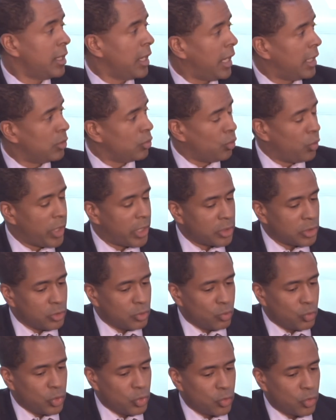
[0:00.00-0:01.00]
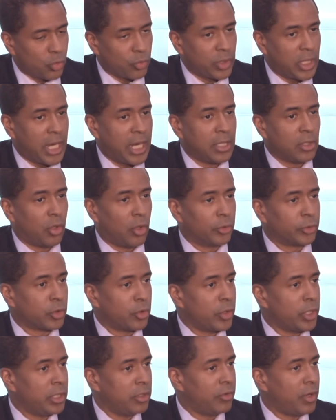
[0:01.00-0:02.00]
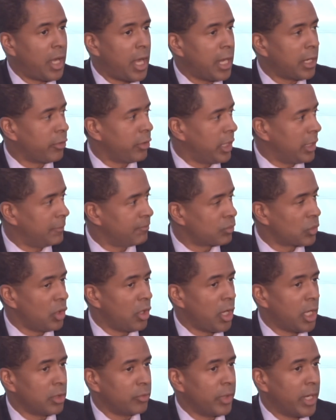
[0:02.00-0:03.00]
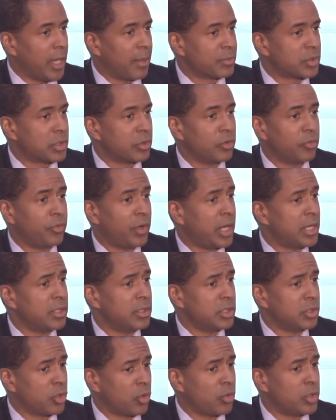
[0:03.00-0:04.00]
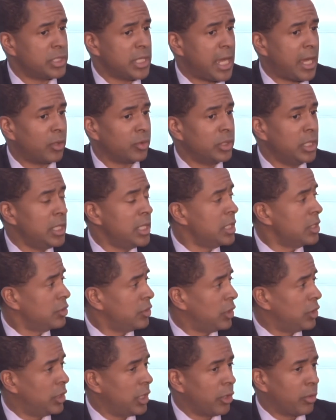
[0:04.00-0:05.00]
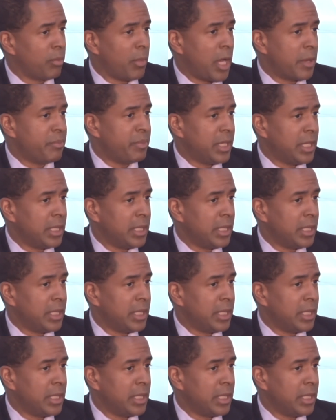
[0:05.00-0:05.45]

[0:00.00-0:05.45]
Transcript: And when you create alternative hiring on-ramps, turns out that there might be